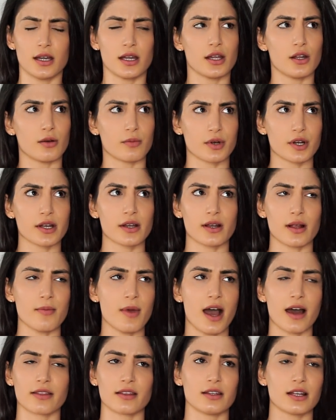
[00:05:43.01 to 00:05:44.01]
You know, I'm pretty good at
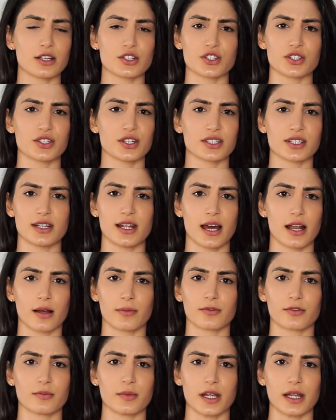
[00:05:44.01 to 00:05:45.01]
math and that just doesn't add
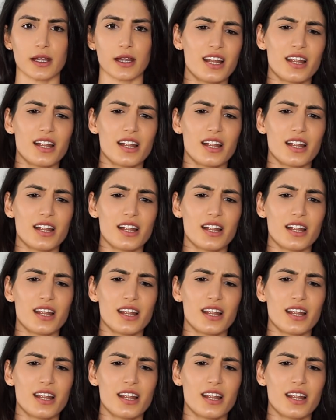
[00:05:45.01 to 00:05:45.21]
up for me.